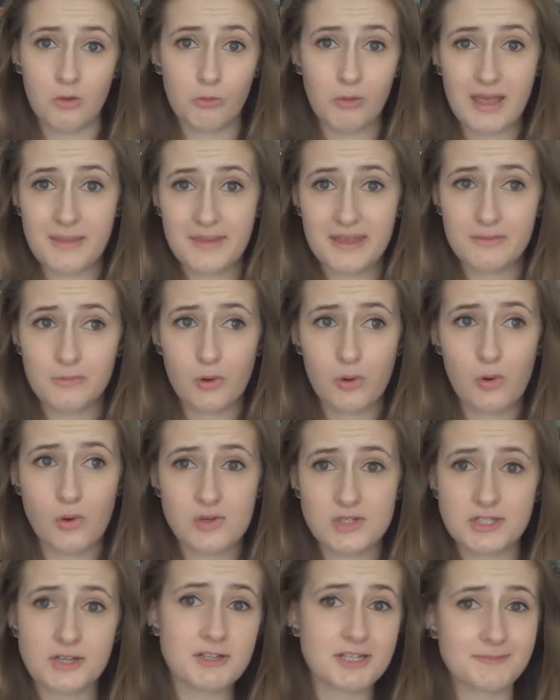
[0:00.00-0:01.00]
Women will
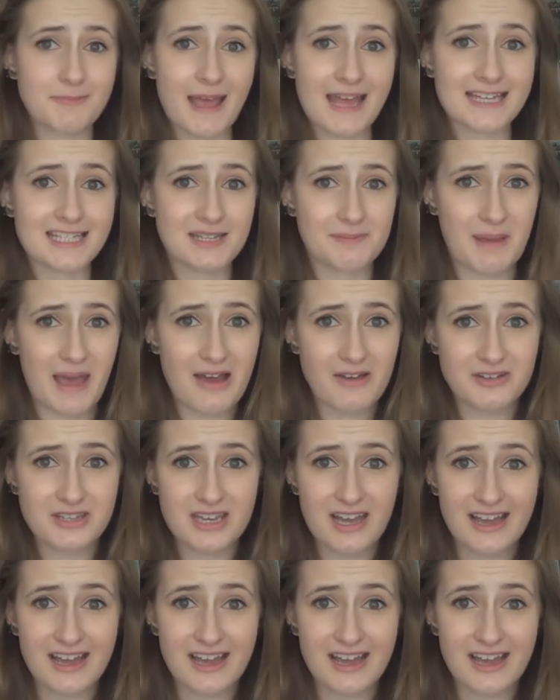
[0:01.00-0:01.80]
also spend about